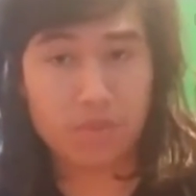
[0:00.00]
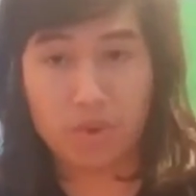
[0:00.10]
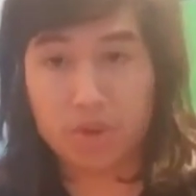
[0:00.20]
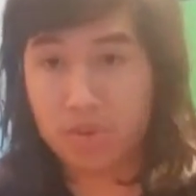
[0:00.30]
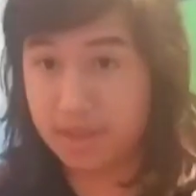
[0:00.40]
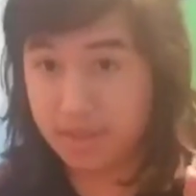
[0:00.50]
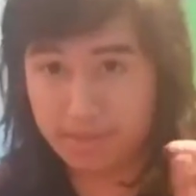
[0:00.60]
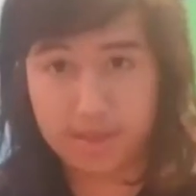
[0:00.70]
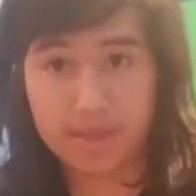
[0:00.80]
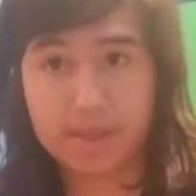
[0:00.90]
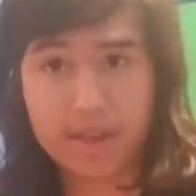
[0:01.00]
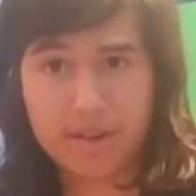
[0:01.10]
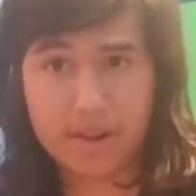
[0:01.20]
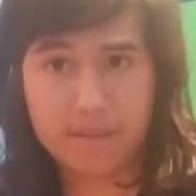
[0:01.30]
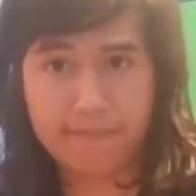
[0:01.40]
which was this
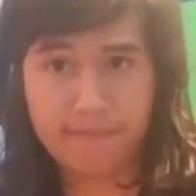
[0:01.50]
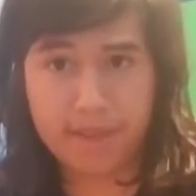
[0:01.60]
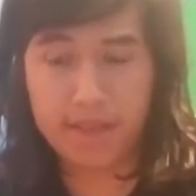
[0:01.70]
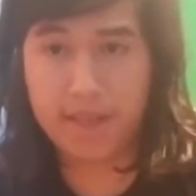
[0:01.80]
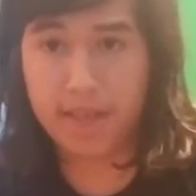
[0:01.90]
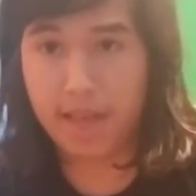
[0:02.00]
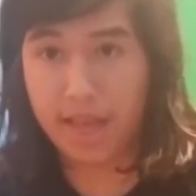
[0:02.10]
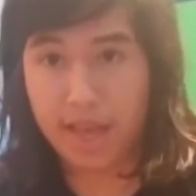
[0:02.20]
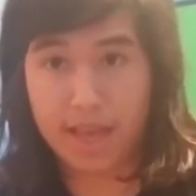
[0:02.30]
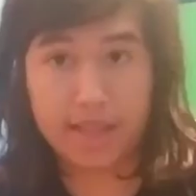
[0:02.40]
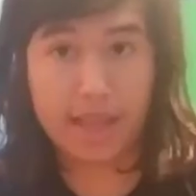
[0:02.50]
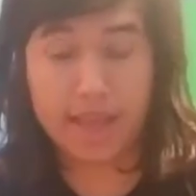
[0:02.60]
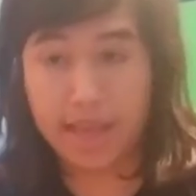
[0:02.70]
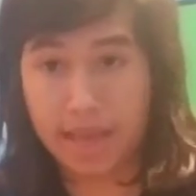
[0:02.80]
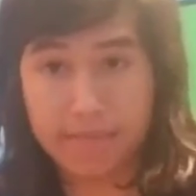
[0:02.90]
era, and I
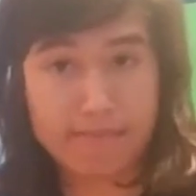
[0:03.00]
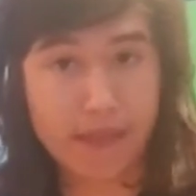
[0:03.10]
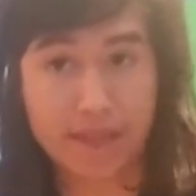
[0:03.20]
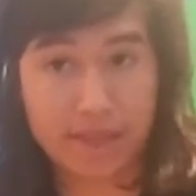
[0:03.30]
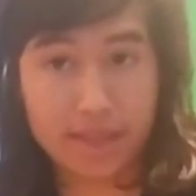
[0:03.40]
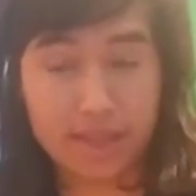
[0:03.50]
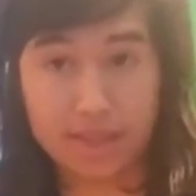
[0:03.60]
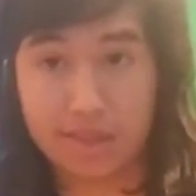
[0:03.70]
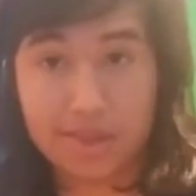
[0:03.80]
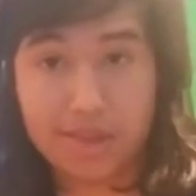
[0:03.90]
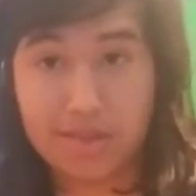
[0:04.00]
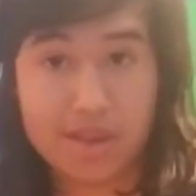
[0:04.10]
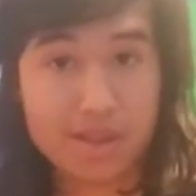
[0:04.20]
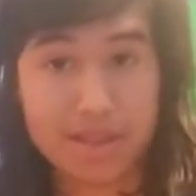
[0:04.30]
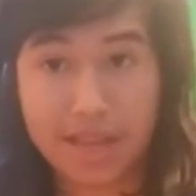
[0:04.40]
came back in
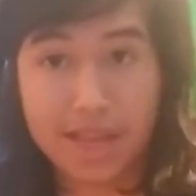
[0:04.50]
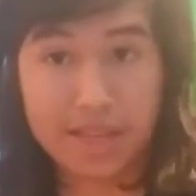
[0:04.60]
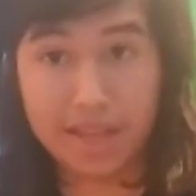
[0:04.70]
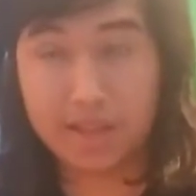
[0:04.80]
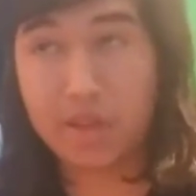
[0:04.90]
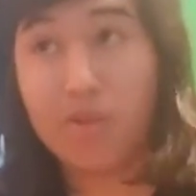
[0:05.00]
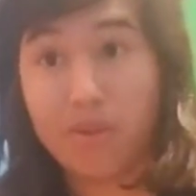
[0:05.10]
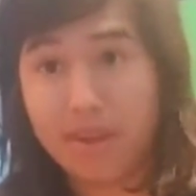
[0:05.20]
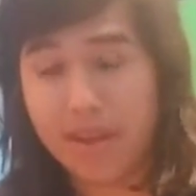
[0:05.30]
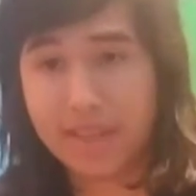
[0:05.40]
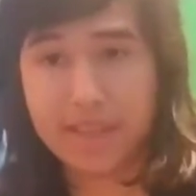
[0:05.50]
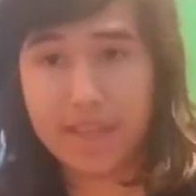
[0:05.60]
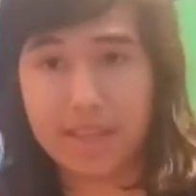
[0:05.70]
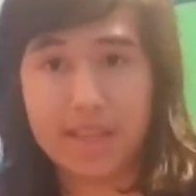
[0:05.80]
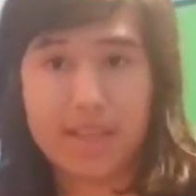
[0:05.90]
2018 or 19
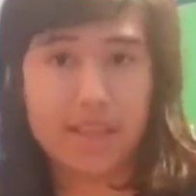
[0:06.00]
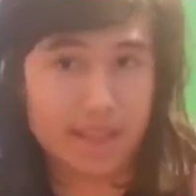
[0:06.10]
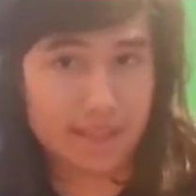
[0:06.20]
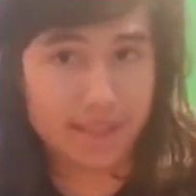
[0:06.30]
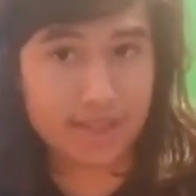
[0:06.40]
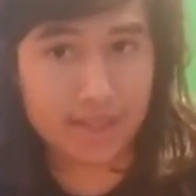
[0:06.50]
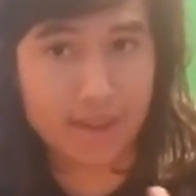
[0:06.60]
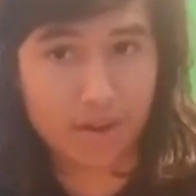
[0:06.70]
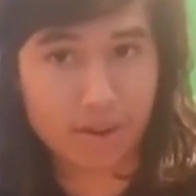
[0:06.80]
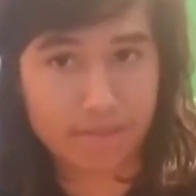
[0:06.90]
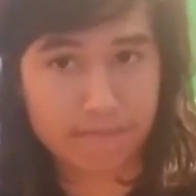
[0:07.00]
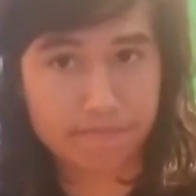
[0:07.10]
in this era